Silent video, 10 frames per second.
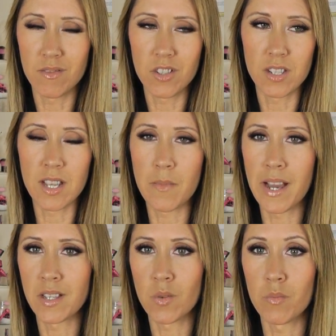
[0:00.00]
just to get
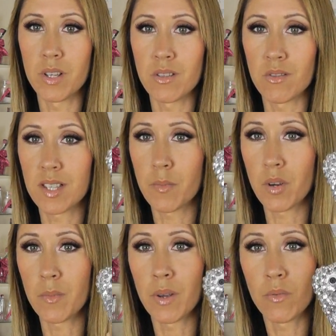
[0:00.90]
by so it wouldn't be so
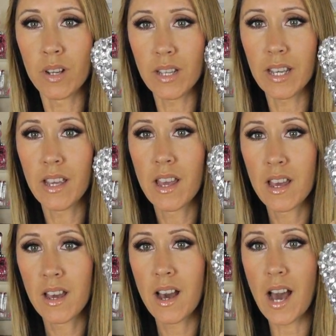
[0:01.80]
slippery, but really
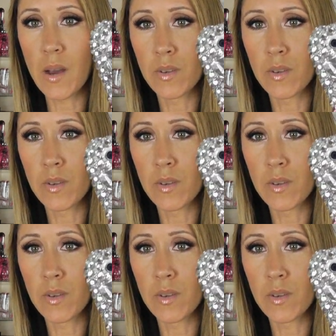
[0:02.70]
I